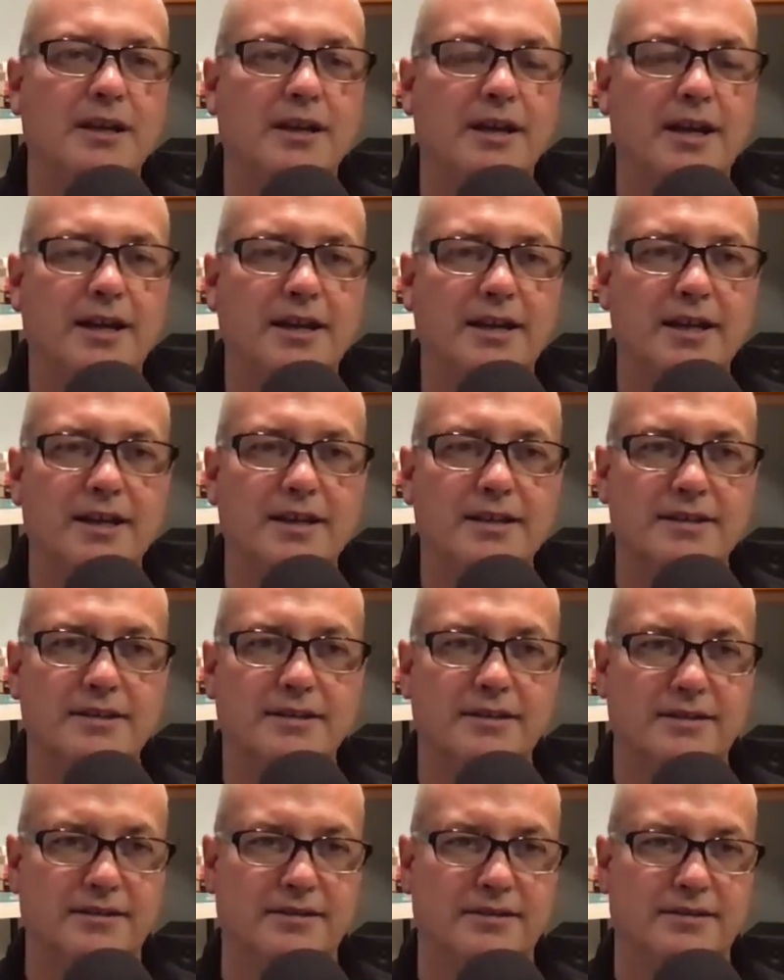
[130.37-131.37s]
I
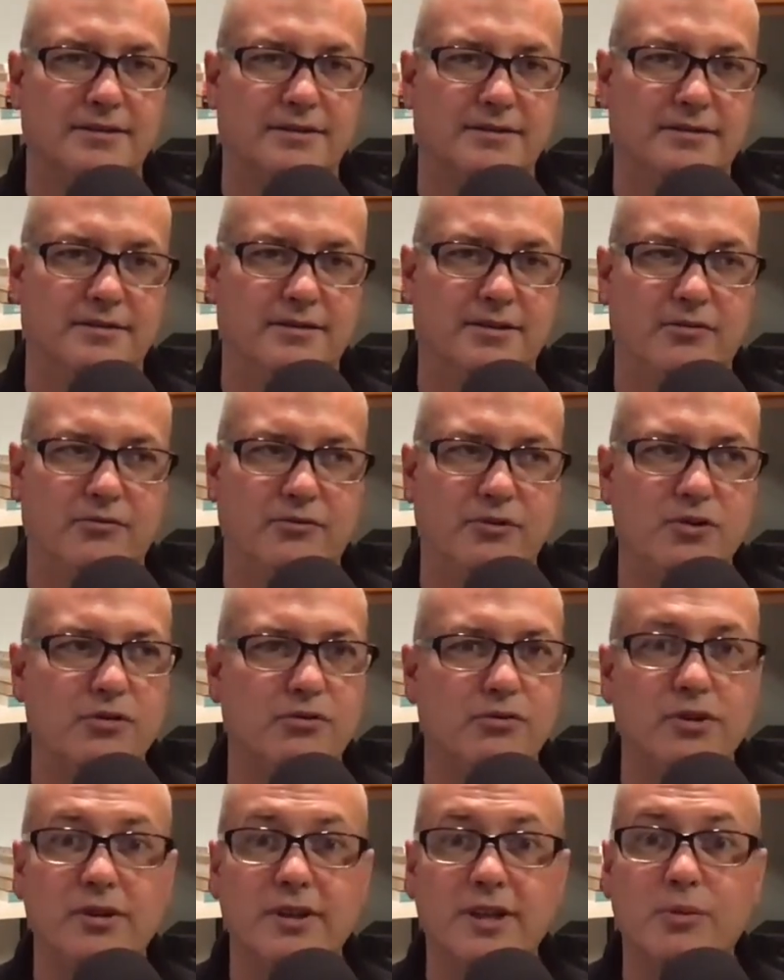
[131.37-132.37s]
guess Ruth
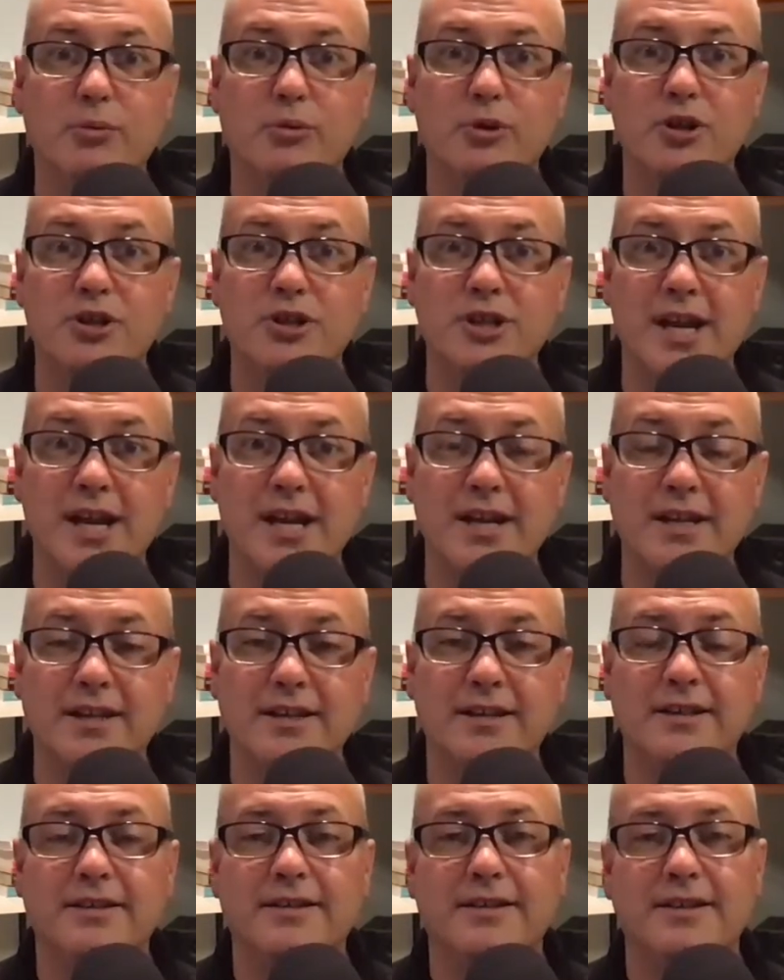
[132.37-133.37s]
really appreciated